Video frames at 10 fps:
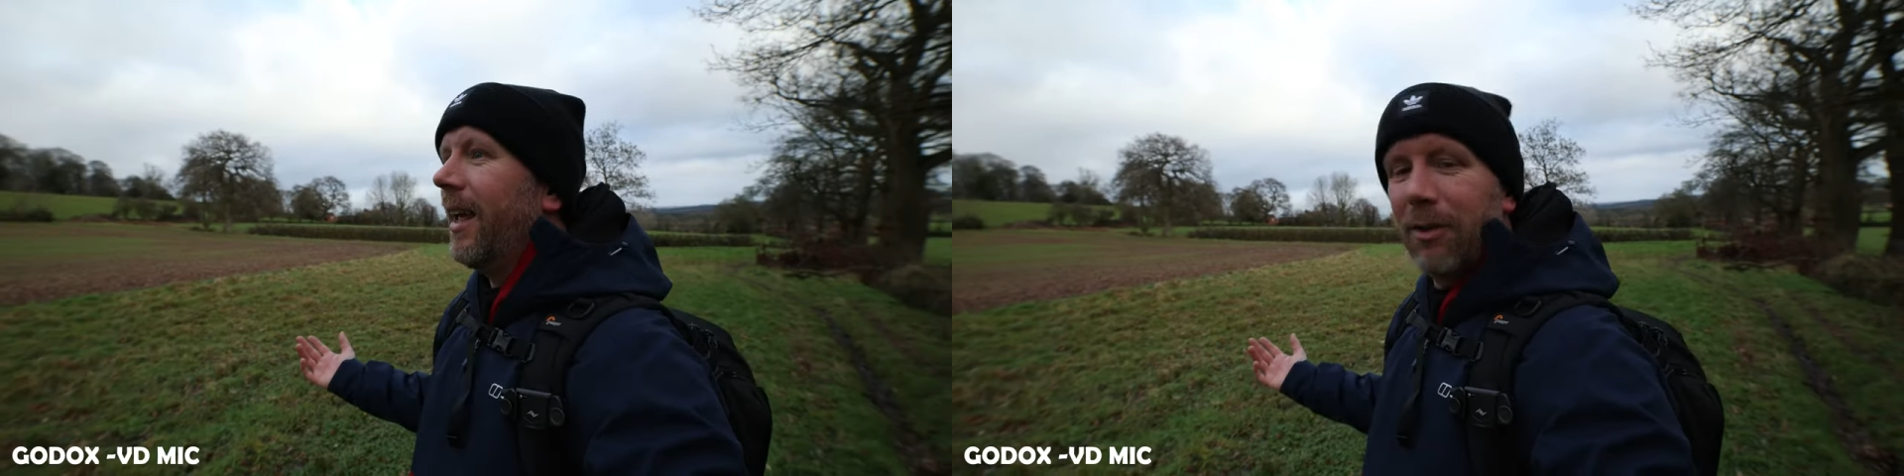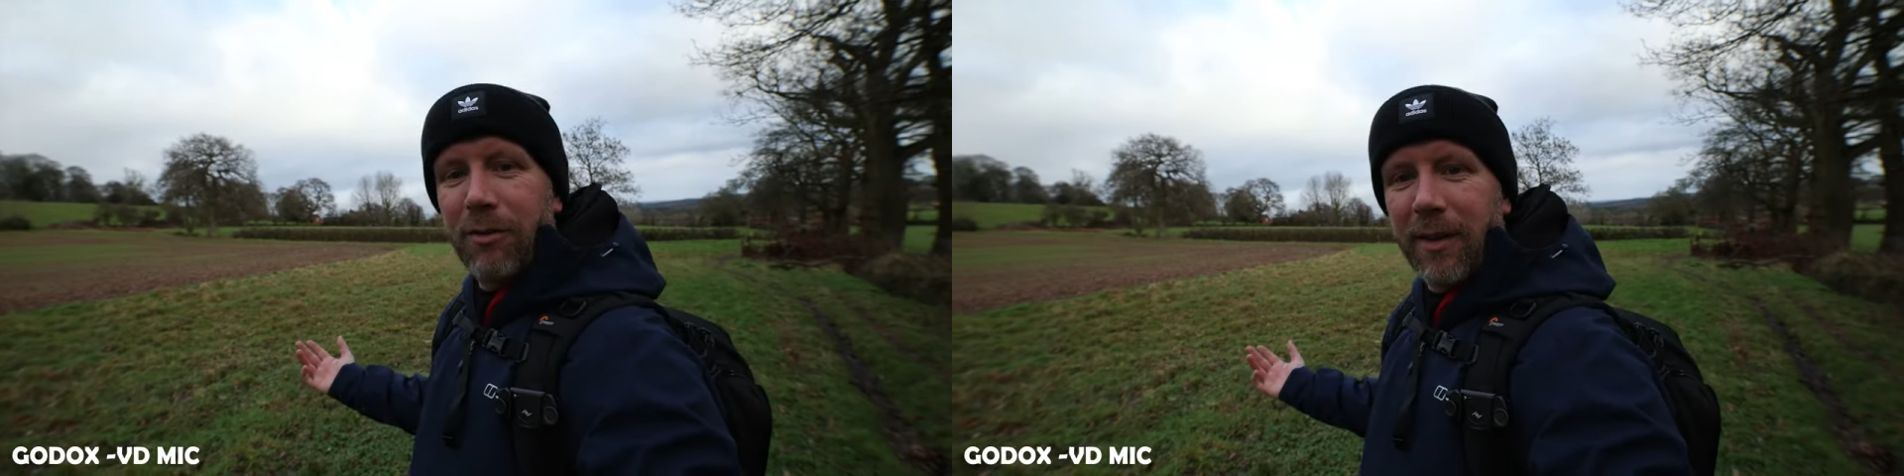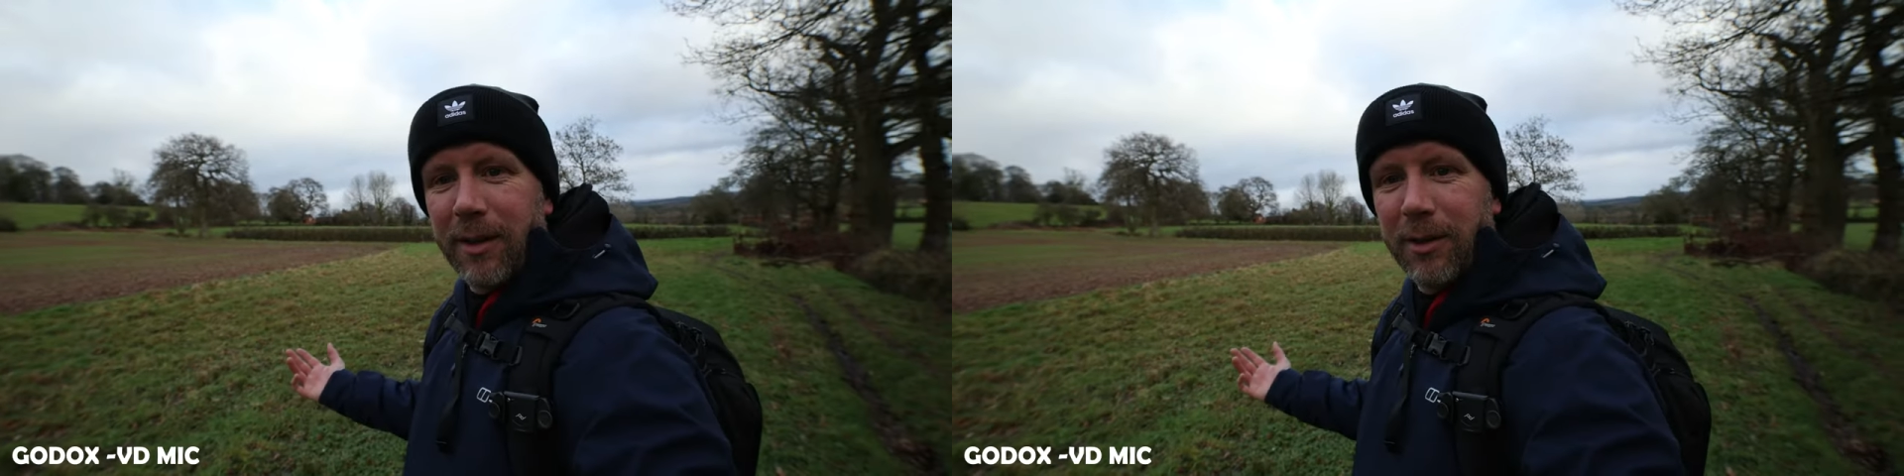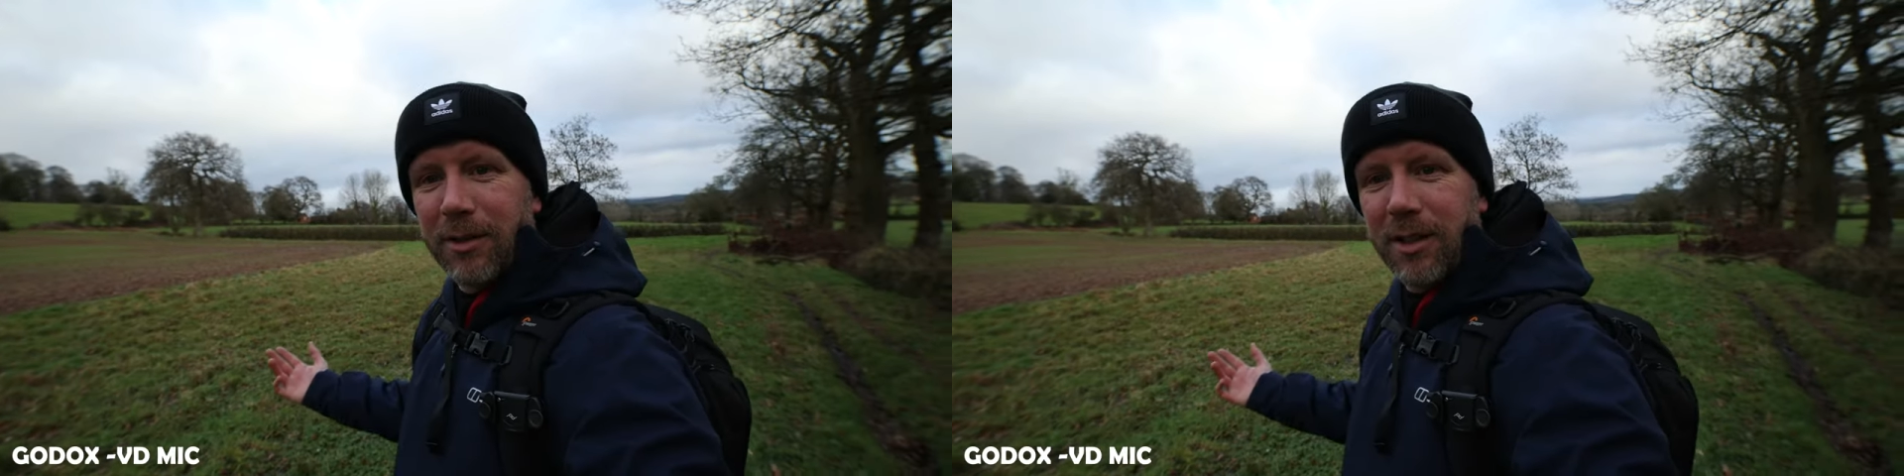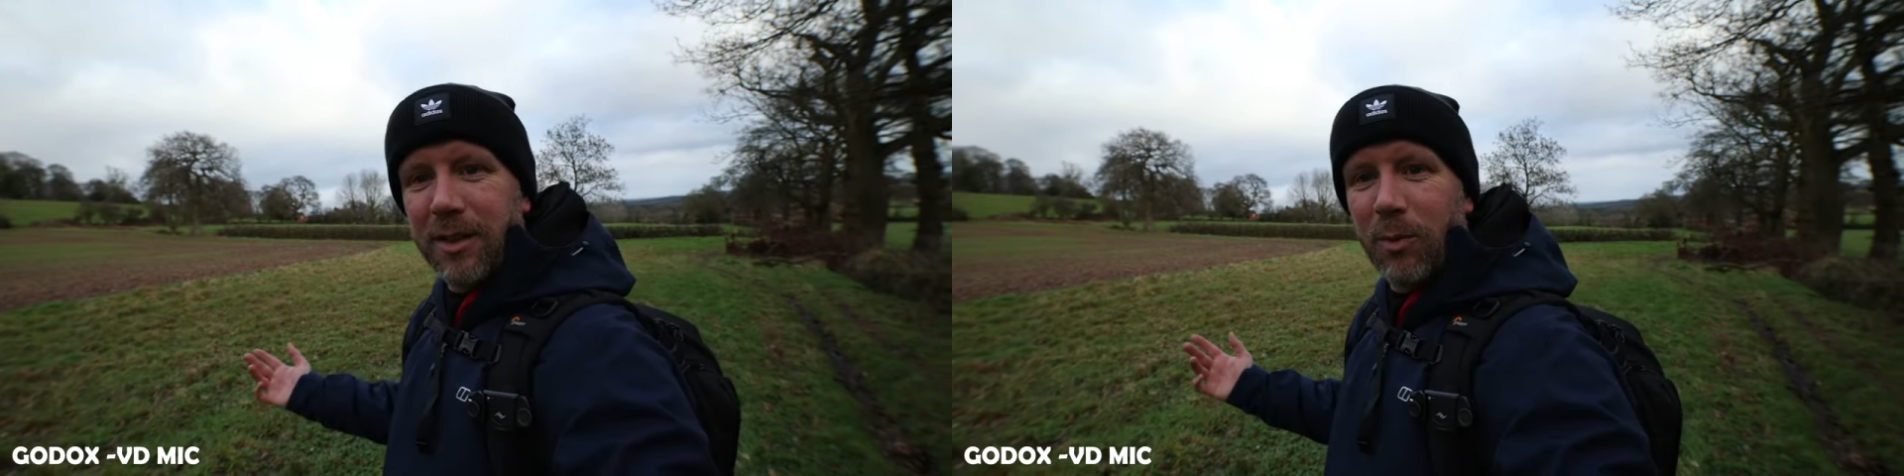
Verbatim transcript: in a field.